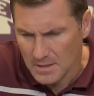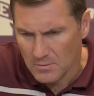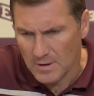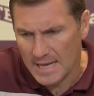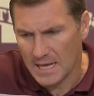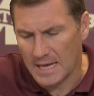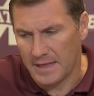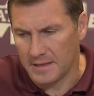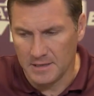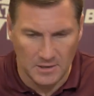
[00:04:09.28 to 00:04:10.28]
Well,
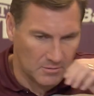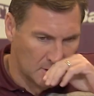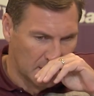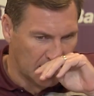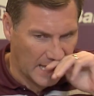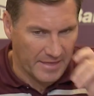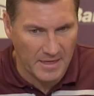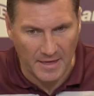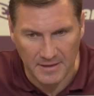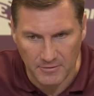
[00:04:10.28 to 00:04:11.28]
I
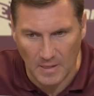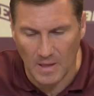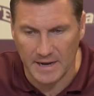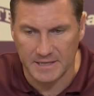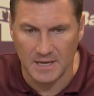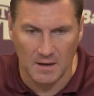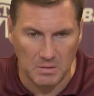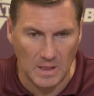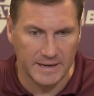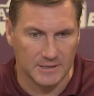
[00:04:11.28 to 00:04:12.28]
think with a lot of young
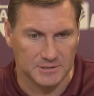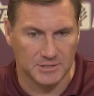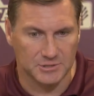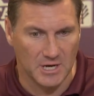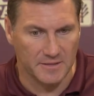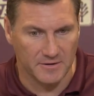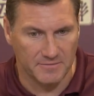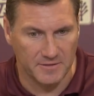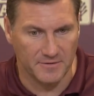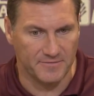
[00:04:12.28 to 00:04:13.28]
players, they're
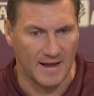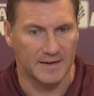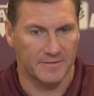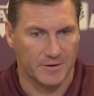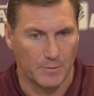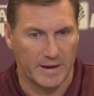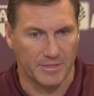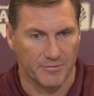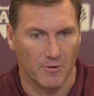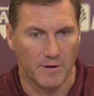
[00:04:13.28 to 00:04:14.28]
finding their way
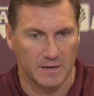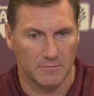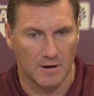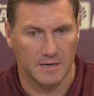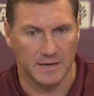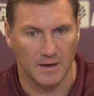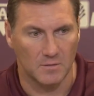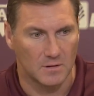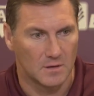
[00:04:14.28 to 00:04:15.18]
through it right now.